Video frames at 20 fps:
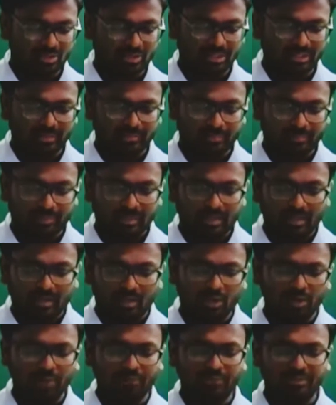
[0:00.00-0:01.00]
Okay,
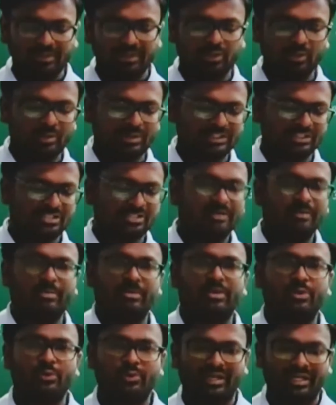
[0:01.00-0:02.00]
go for the question
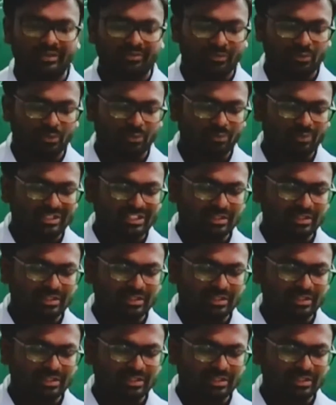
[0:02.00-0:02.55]
number 24.